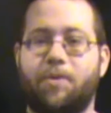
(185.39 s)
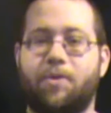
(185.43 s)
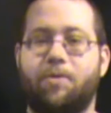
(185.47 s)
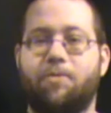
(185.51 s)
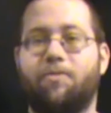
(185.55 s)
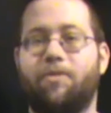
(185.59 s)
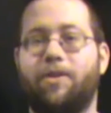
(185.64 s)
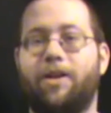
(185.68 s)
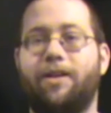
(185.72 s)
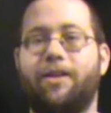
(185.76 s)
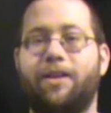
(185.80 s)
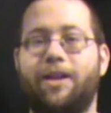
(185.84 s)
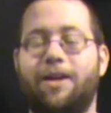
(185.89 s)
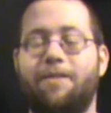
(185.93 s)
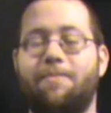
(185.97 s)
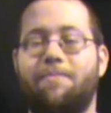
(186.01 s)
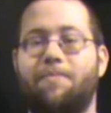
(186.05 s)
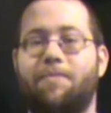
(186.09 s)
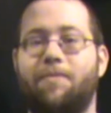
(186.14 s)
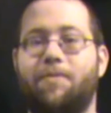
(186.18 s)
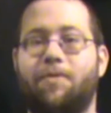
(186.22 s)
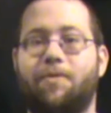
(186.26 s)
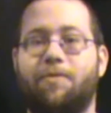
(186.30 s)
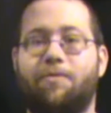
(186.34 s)
If your
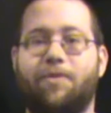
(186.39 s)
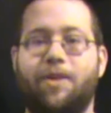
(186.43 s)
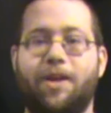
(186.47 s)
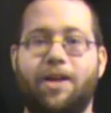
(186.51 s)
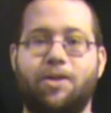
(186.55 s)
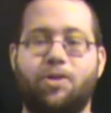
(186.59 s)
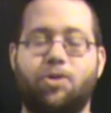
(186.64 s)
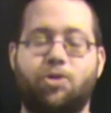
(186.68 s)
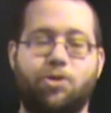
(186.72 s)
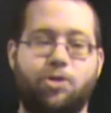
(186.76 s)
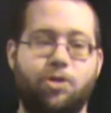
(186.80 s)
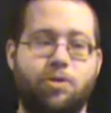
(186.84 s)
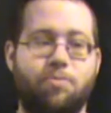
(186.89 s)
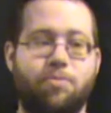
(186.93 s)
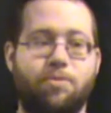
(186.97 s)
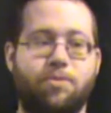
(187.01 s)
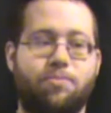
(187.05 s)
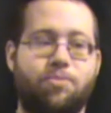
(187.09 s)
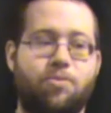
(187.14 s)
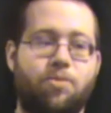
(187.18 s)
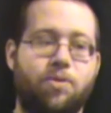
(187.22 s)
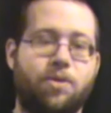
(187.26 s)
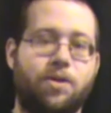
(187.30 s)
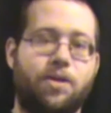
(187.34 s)
flag's
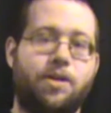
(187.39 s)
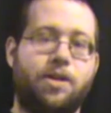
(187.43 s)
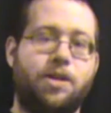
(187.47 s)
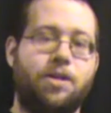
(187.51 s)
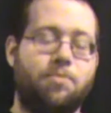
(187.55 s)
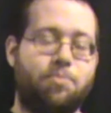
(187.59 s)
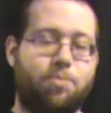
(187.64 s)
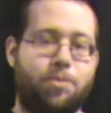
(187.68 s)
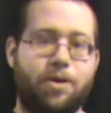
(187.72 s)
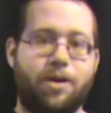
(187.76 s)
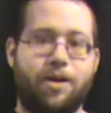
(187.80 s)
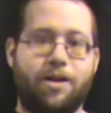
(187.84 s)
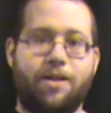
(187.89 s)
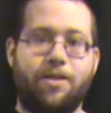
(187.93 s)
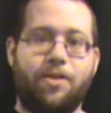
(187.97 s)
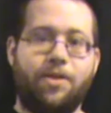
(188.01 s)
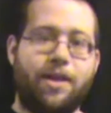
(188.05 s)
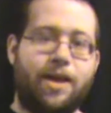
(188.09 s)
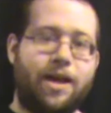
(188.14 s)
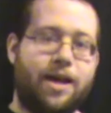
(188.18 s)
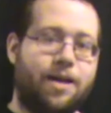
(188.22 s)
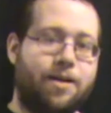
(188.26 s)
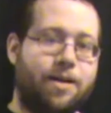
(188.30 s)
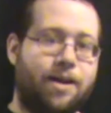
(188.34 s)
super important, you need to put it
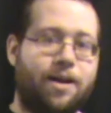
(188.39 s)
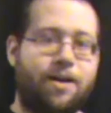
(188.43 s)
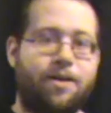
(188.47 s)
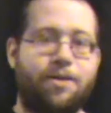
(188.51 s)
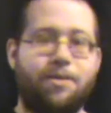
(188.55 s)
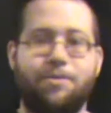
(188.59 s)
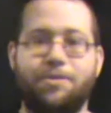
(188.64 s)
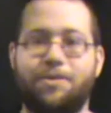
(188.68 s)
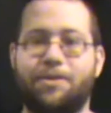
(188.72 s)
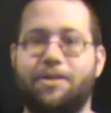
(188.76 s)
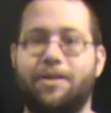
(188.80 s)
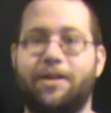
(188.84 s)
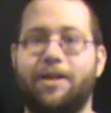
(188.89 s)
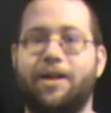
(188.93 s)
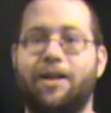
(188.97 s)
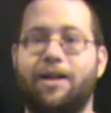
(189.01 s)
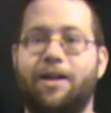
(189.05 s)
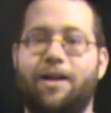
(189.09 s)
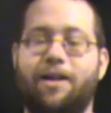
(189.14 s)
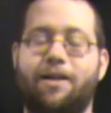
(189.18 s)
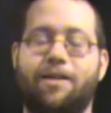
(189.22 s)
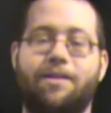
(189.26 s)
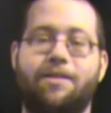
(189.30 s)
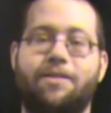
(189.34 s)
on there. I don't know,
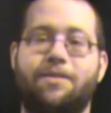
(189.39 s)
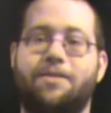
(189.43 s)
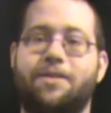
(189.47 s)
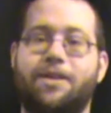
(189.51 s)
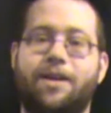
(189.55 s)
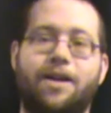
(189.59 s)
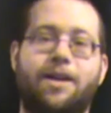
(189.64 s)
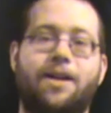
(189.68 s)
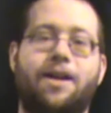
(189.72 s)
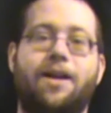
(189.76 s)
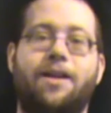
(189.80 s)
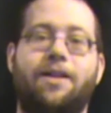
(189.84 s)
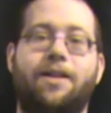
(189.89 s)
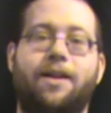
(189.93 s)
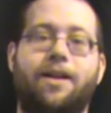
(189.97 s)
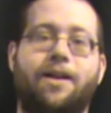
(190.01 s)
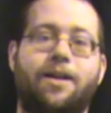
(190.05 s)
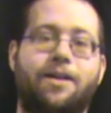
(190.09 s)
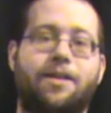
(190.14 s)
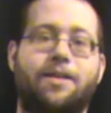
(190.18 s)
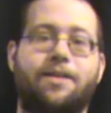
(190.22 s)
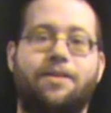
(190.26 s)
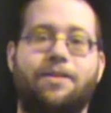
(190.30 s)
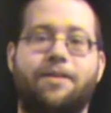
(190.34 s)
stick it on
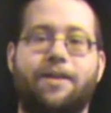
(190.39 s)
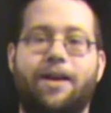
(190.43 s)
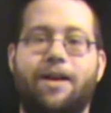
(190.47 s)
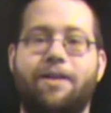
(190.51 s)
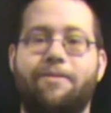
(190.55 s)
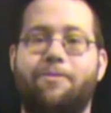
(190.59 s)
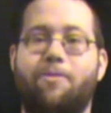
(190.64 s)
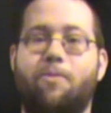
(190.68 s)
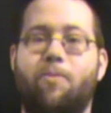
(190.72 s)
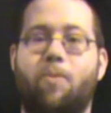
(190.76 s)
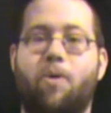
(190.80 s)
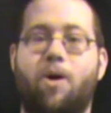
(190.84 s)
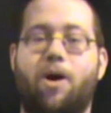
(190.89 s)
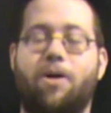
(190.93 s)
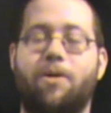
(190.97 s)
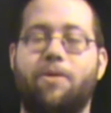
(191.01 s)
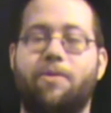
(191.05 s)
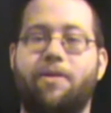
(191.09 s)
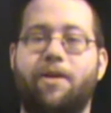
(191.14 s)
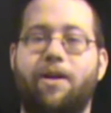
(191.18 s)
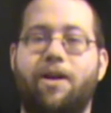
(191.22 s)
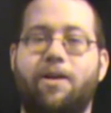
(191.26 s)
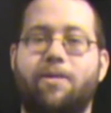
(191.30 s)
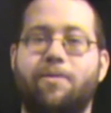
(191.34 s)
like a side of a
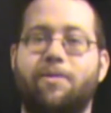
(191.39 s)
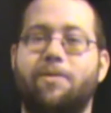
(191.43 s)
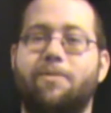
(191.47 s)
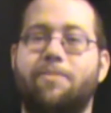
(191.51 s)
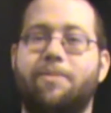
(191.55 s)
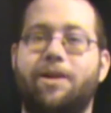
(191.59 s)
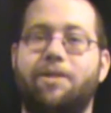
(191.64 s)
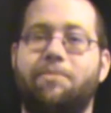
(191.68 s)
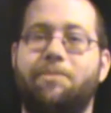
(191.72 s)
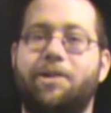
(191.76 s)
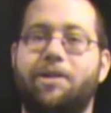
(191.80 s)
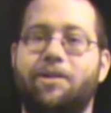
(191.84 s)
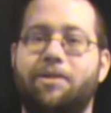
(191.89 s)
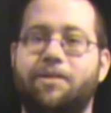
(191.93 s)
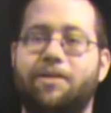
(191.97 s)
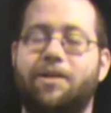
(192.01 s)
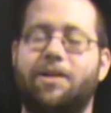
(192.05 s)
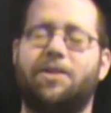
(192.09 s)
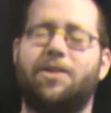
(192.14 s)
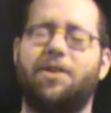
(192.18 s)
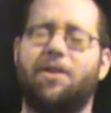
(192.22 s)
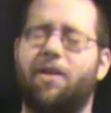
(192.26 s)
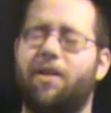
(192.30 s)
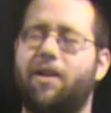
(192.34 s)
water tower, maybe
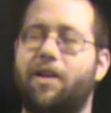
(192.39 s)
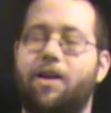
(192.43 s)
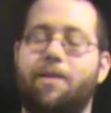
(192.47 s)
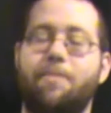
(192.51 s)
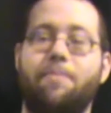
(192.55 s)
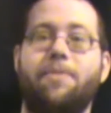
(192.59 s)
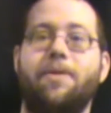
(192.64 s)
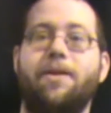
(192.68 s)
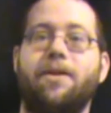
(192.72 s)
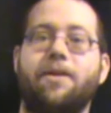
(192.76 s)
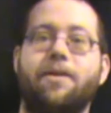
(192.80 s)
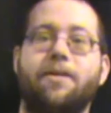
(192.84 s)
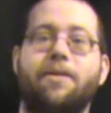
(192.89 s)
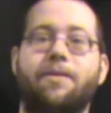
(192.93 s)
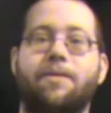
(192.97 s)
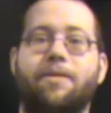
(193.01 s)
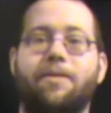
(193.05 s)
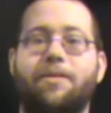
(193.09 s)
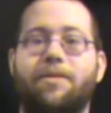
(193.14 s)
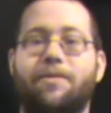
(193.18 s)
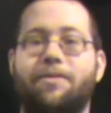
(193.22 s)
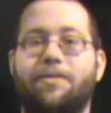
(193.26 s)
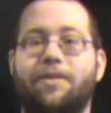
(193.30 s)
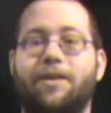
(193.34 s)
that's already up
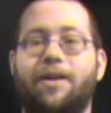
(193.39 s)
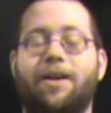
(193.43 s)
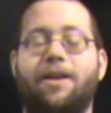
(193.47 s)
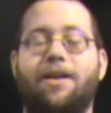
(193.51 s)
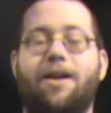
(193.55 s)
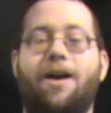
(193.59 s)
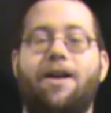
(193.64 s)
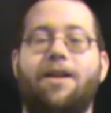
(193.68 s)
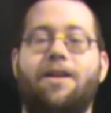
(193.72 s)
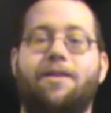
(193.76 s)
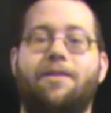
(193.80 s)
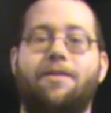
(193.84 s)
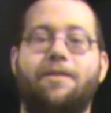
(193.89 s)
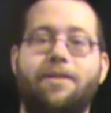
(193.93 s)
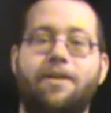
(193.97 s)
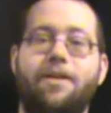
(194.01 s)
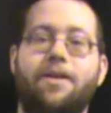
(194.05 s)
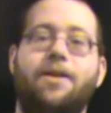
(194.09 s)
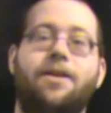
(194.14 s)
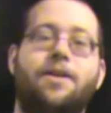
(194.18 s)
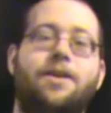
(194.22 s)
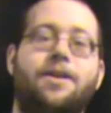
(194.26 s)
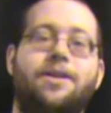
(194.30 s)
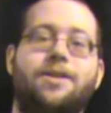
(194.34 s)
there, or stick it on
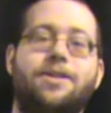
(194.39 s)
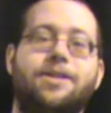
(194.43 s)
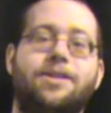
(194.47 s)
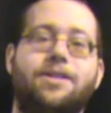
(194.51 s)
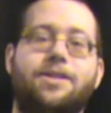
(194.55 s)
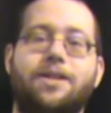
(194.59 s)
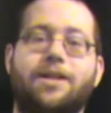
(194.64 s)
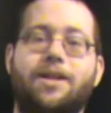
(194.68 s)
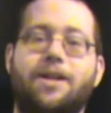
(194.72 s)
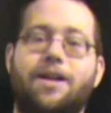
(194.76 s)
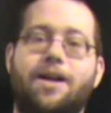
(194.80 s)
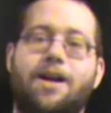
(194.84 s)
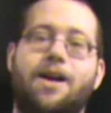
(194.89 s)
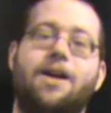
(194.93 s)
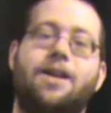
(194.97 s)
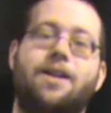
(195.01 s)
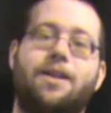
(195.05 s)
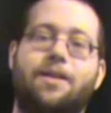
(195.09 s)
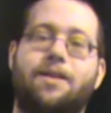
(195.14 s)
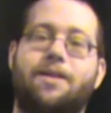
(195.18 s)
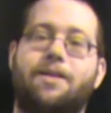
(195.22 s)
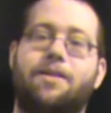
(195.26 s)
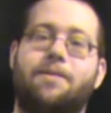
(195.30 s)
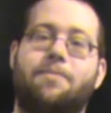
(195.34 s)

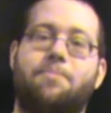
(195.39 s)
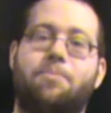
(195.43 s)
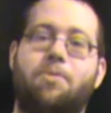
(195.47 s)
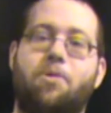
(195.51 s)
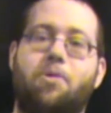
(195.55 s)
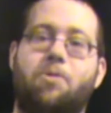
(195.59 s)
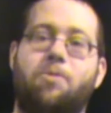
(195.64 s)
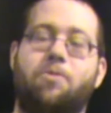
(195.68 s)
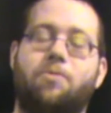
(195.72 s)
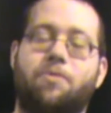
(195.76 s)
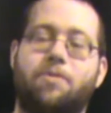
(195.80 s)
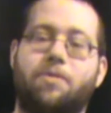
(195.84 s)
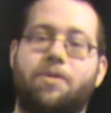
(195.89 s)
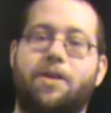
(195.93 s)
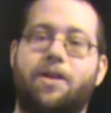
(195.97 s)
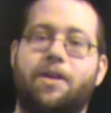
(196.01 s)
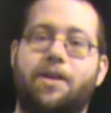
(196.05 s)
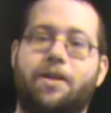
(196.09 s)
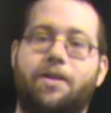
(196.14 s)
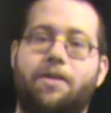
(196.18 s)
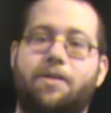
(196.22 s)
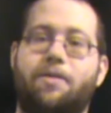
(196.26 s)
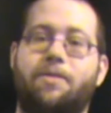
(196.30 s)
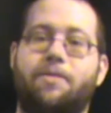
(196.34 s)
the pole for
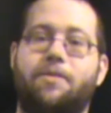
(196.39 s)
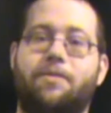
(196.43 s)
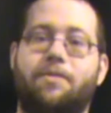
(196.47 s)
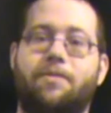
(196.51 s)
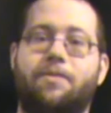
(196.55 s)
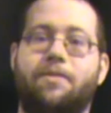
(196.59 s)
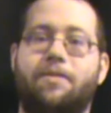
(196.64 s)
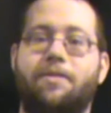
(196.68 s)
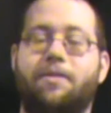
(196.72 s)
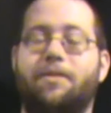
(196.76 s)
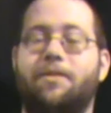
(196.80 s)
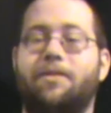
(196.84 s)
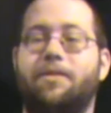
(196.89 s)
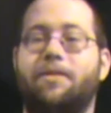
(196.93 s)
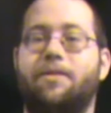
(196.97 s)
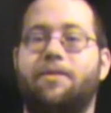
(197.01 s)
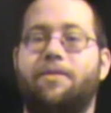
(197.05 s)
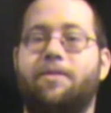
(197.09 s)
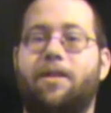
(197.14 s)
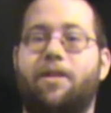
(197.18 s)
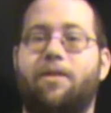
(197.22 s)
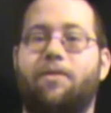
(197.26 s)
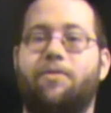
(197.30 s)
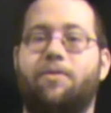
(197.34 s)
like the
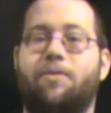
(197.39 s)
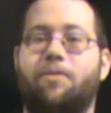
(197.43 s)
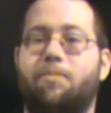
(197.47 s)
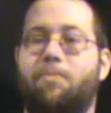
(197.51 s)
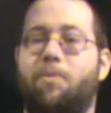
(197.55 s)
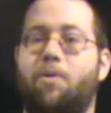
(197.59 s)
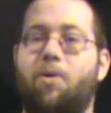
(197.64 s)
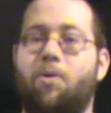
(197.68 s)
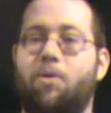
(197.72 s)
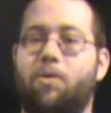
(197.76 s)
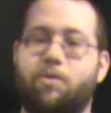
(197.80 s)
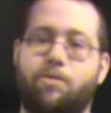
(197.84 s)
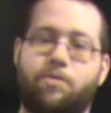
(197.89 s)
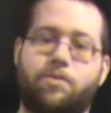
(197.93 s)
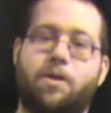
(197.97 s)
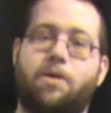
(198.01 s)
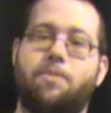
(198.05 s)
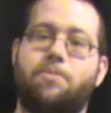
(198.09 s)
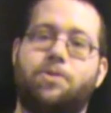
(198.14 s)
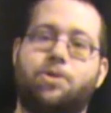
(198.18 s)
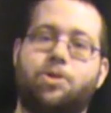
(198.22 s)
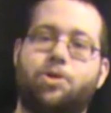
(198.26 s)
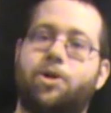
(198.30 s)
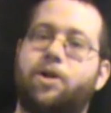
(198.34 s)
telephone pole or
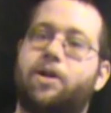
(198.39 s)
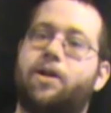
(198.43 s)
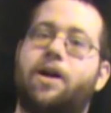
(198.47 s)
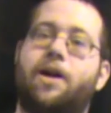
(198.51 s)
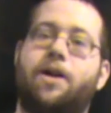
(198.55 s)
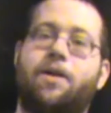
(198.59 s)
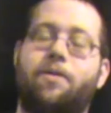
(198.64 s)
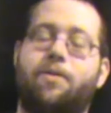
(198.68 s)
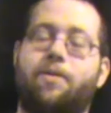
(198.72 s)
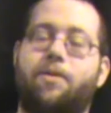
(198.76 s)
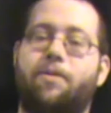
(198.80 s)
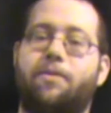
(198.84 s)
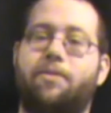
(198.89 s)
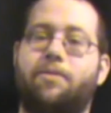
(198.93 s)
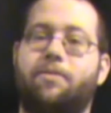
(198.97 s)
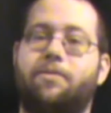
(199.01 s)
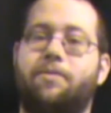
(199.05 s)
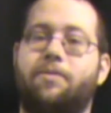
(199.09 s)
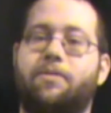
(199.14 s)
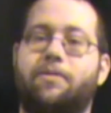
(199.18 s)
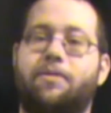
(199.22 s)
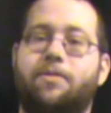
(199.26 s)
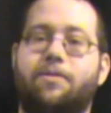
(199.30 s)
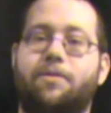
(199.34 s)
some shit. I don't
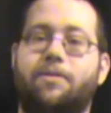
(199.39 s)
know.